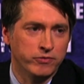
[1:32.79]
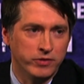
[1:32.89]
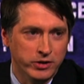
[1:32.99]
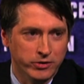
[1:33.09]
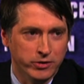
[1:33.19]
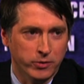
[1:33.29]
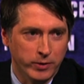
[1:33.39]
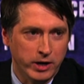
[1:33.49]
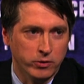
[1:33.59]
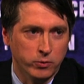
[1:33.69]
Here's one you
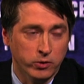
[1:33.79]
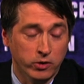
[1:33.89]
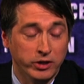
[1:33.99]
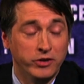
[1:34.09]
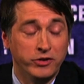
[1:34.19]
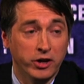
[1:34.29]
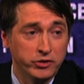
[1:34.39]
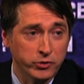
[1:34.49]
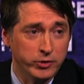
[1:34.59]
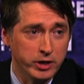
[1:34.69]
see a lot of,
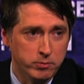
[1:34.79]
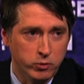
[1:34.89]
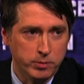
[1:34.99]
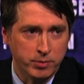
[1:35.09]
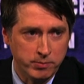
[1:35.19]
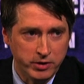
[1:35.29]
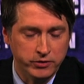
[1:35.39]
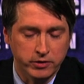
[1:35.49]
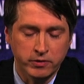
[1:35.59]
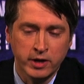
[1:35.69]
National Review
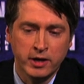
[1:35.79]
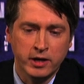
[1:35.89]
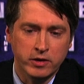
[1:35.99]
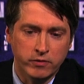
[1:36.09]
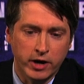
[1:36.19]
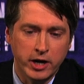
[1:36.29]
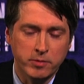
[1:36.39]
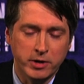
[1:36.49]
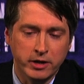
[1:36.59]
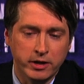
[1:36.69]
editor Rich
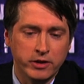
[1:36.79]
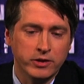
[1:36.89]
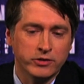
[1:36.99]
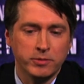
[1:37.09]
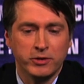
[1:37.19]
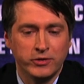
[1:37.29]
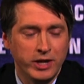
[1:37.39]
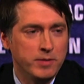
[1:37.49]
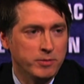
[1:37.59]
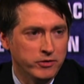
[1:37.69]
Lowry, on the
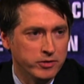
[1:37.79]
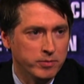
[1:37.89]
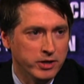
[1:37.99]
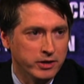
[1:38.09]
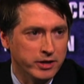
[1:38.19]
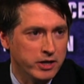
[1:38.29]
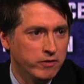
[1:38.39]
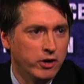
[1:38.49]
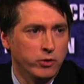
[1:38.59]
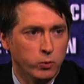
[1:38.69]
CBS Sunday Morning
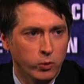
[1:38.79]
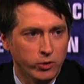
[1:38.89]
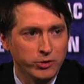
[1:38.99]
Chat Show.